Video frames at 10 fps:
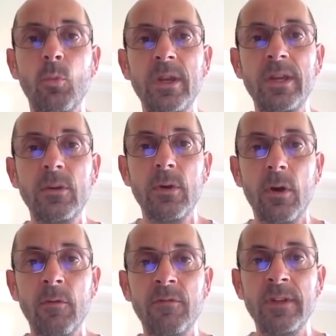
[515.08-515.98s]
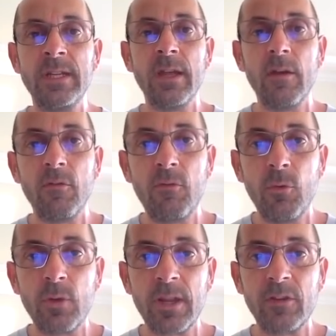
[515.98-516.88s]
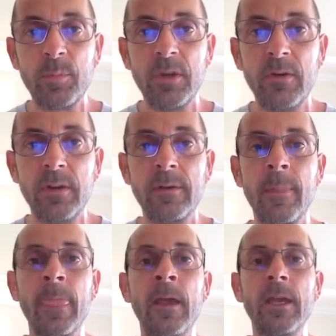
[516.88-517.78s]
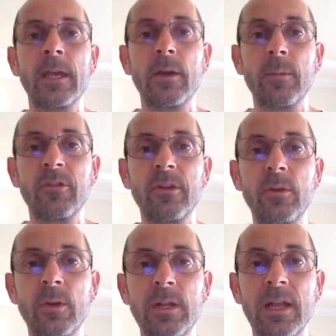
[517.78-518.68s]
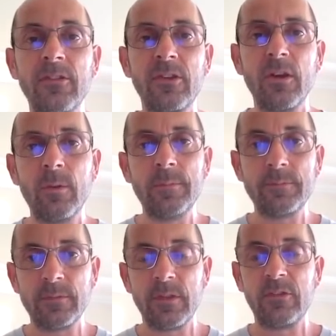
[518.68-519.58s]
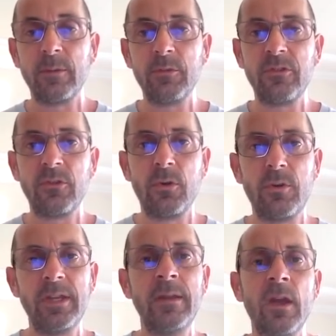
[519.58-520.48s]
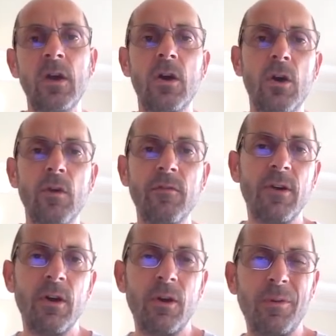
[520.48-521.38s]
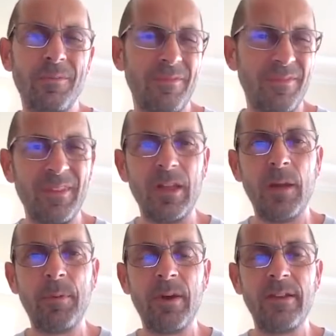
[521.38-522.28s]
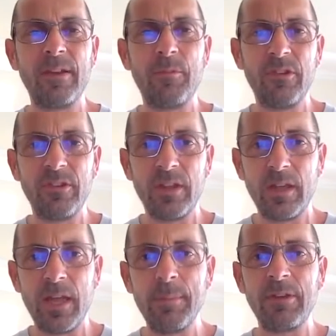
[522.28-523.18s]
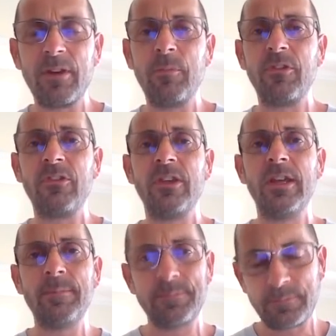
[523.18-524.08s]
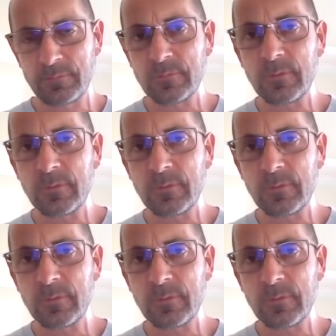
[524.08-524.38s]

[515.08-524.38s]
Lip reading: week of the forecast period. Going up to Glasgow, similar story, although upper air temperatures, air mass temperatures here